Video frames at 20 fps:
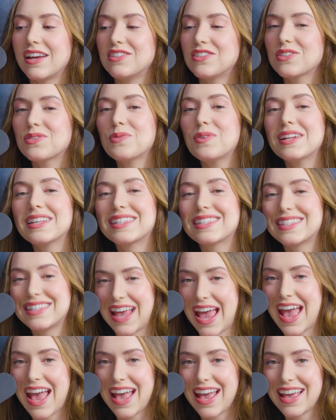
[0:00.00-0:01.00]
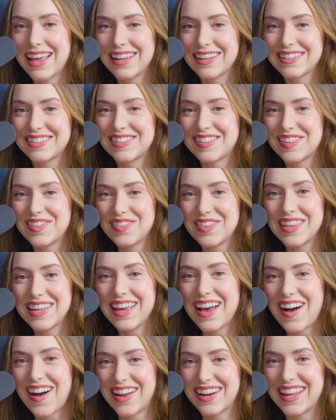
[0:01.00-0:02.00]
I just want to say to
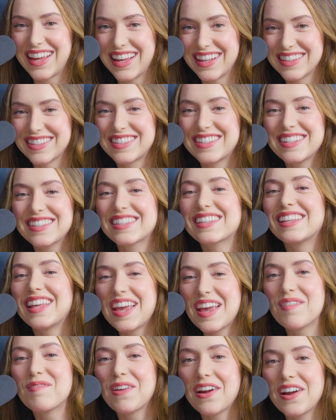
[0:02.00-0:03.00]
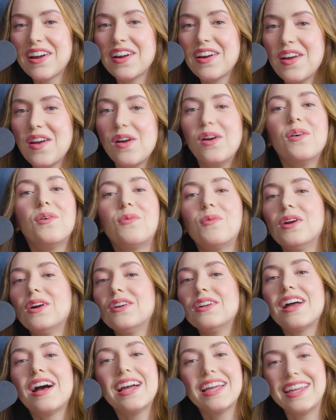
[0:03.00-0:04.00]
the audience, disclaimer, we
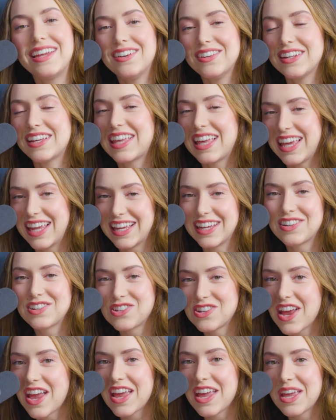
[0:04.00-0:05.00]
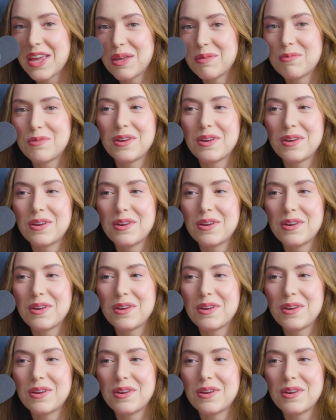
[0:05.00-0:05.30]
are not here to kink shame.